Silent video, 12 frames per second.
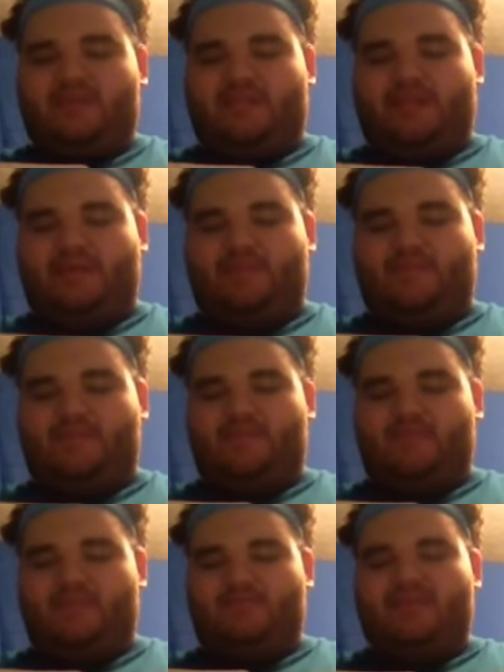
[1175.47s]
I'd like them to
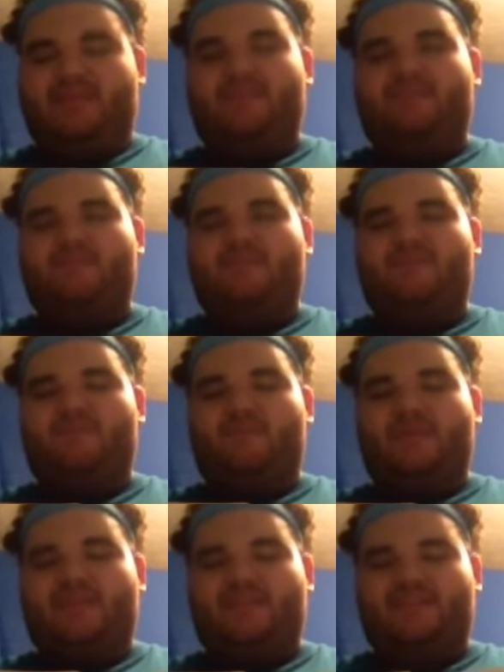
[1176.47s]
make the Final
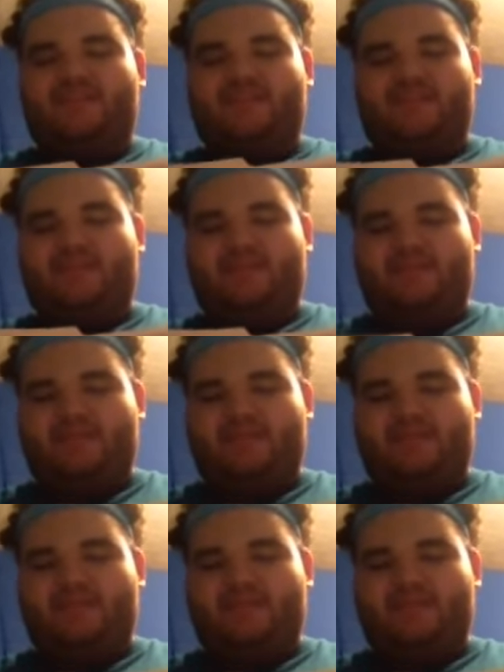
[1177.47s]
Four again this year.